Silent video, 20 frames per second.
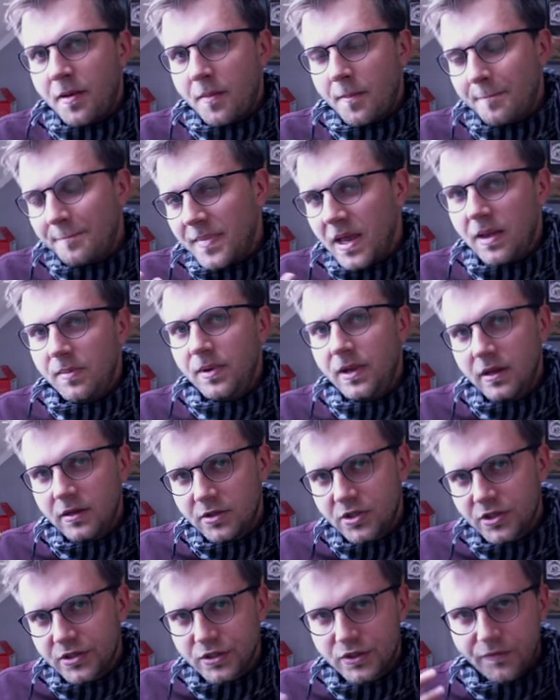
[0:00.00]
maybe
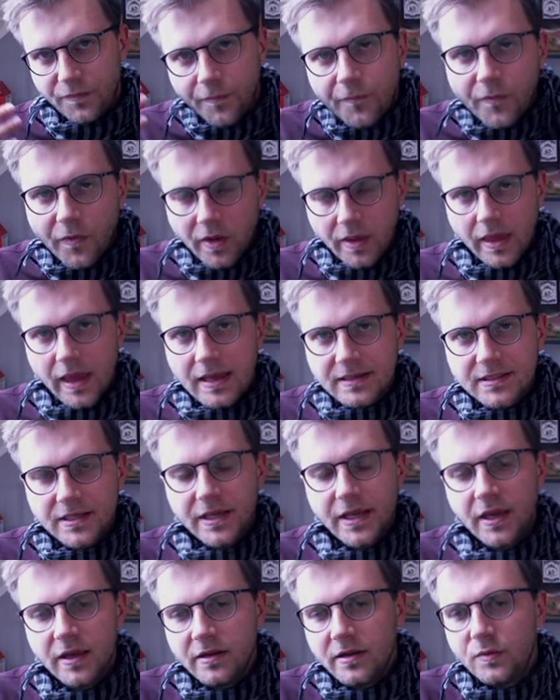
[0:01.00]
just as a
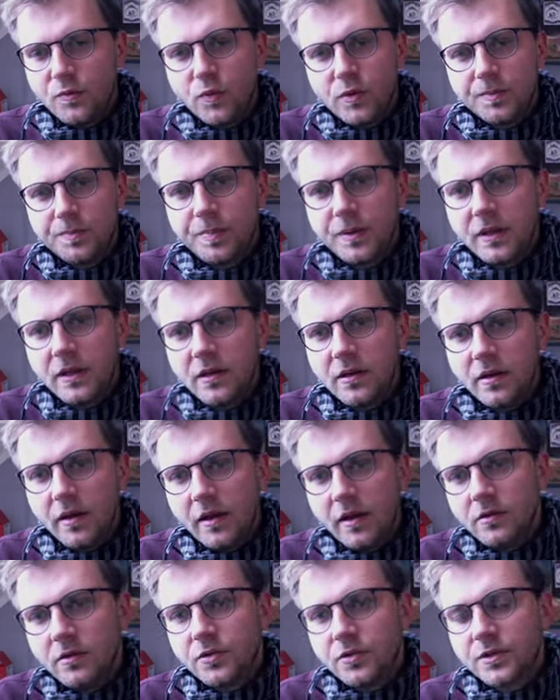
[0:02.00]
hint, it would be
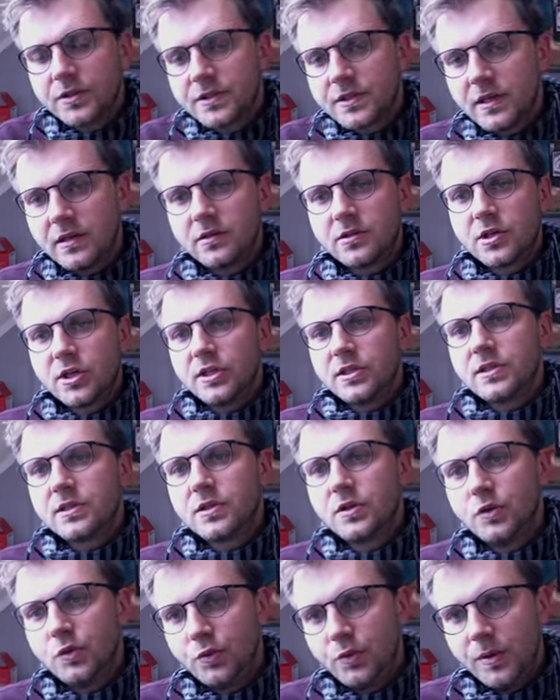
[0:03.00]
interesting just
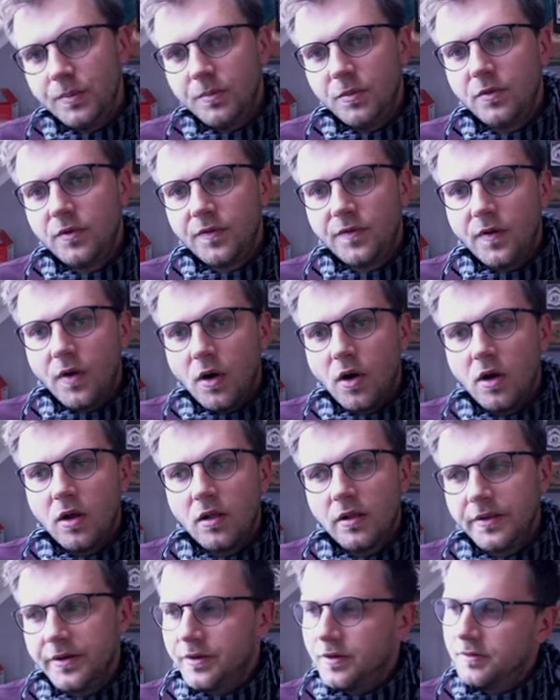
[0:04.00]
to remove all
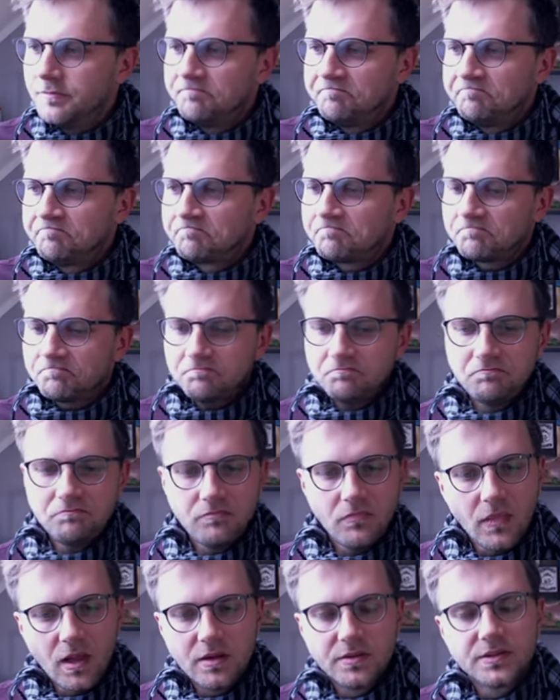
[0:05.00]
the,
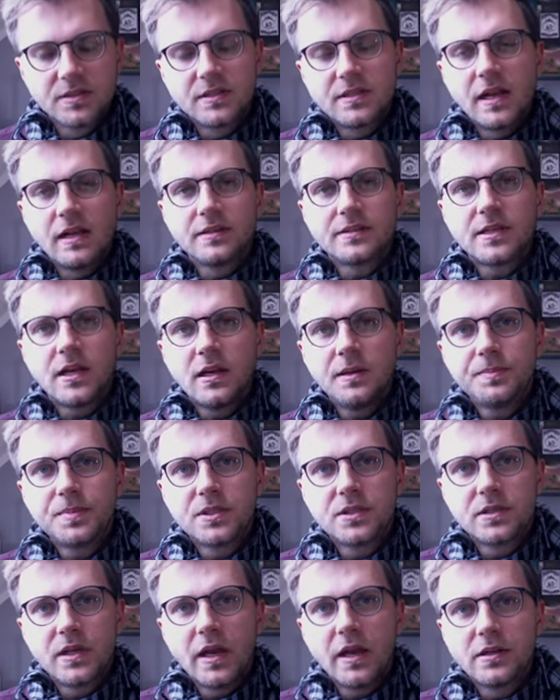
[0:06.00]
the cell
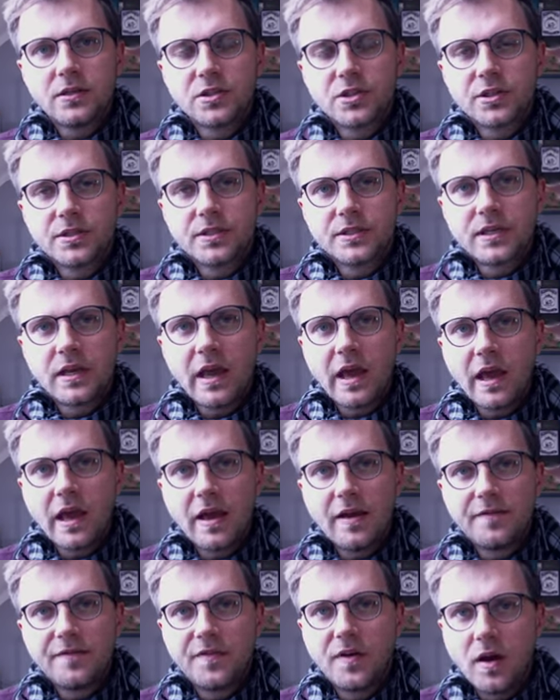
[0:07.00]
types and just
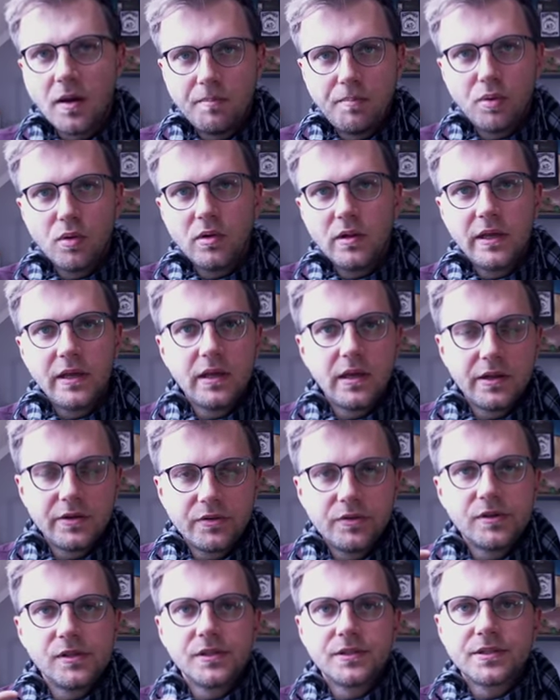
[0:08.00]
have uh,
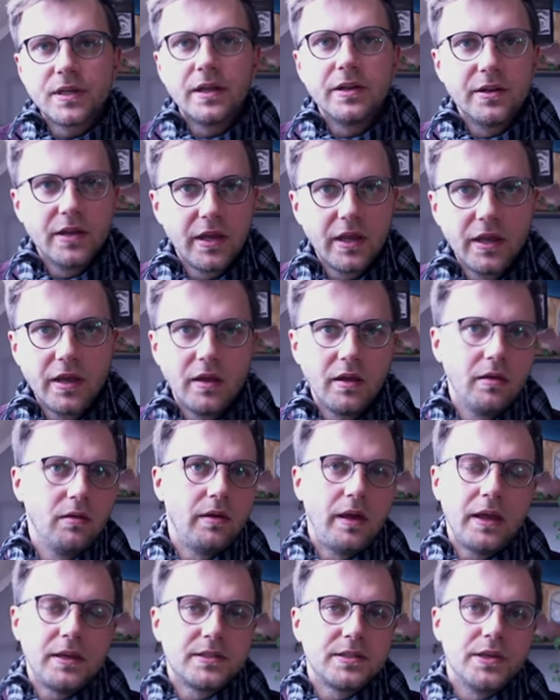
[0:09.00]
polyhedrals and
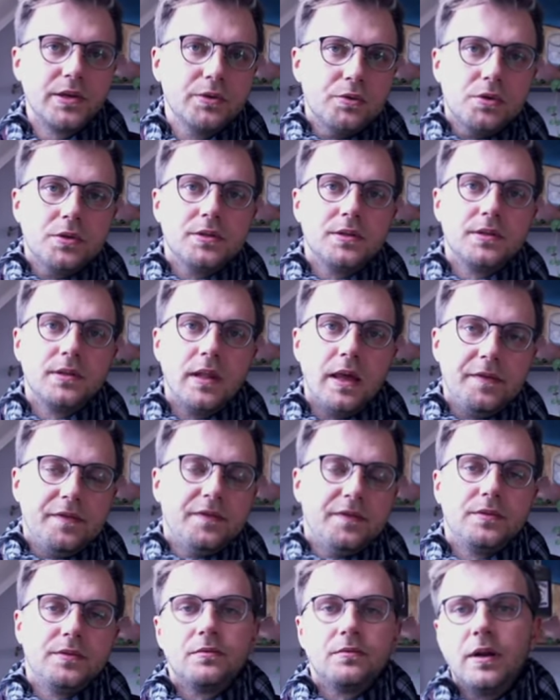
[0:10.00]
hexahedrals
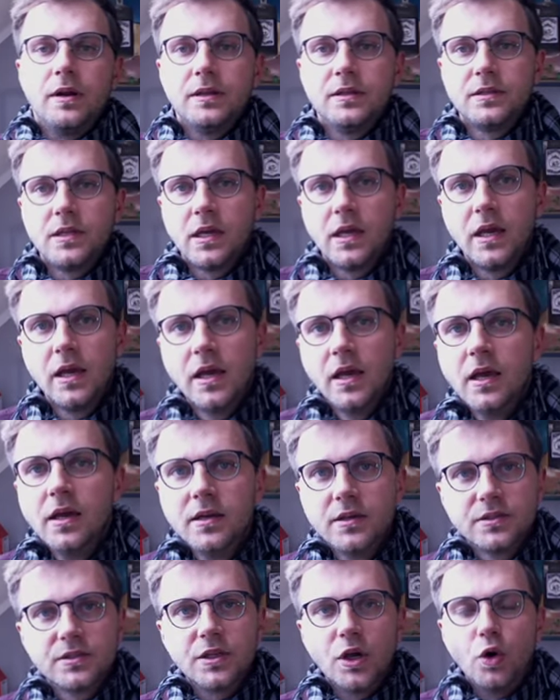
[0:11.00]
left, right?
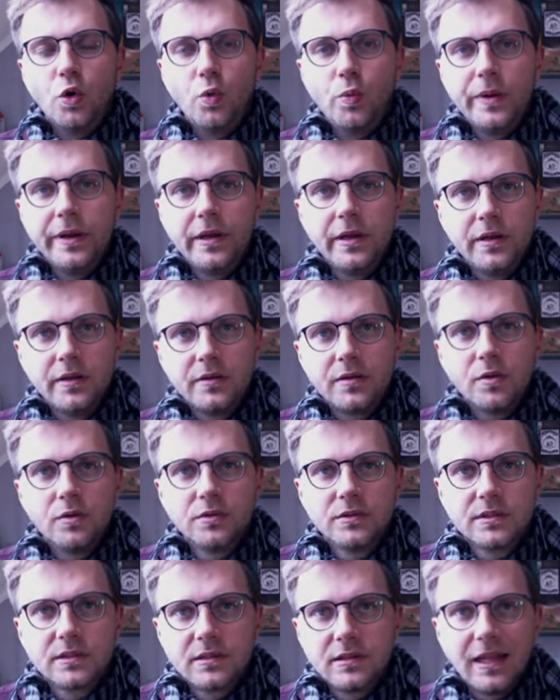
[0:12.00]
So we
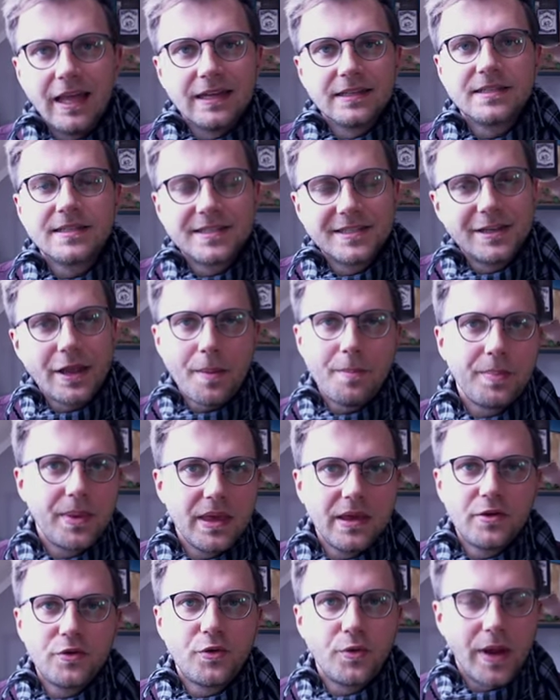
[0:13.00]
don't let Snappy
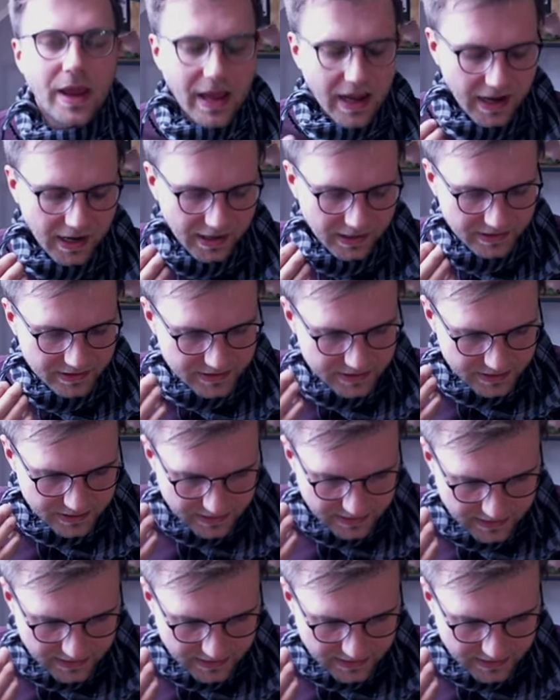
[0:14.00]
create